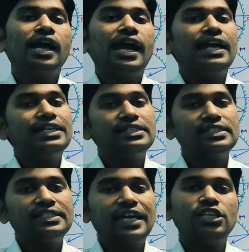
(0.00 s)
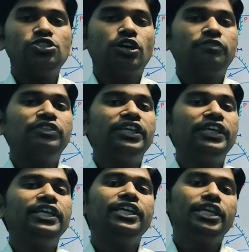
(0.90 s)
and size of the
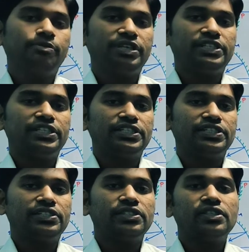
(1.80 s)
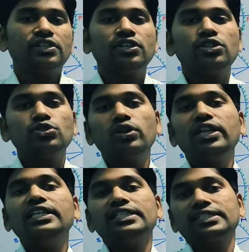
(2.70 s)
images. So
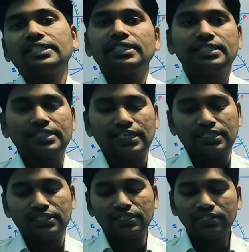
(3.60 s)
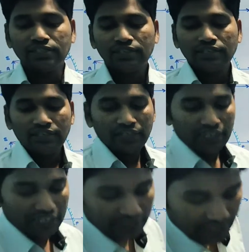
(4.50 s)
let us start.
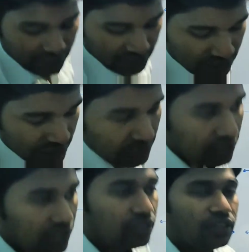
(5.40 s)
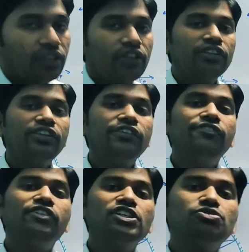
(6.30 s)
In this, the
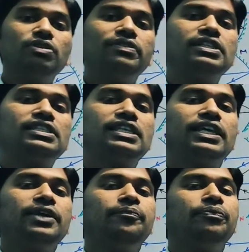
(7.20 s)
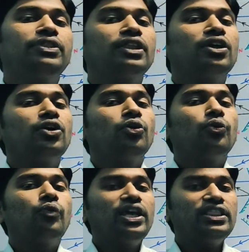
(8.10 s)
first we will see
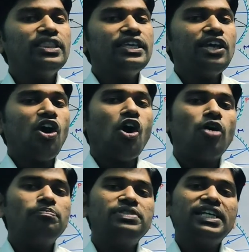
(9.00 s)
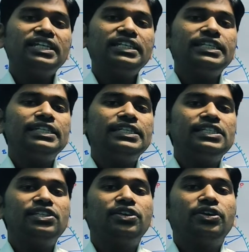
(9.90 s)
when the object is
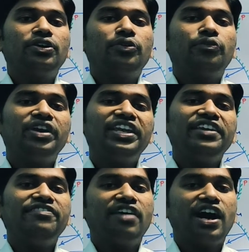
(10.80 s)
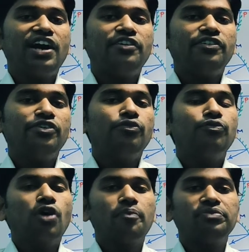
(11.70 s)
very far
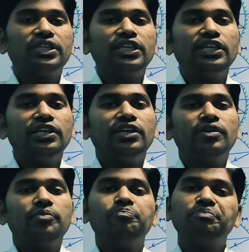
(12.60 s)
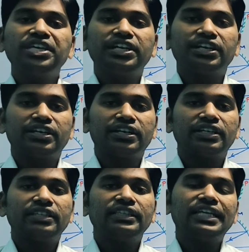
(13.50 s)
from the mirror,
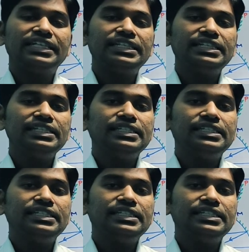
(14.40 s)
that is,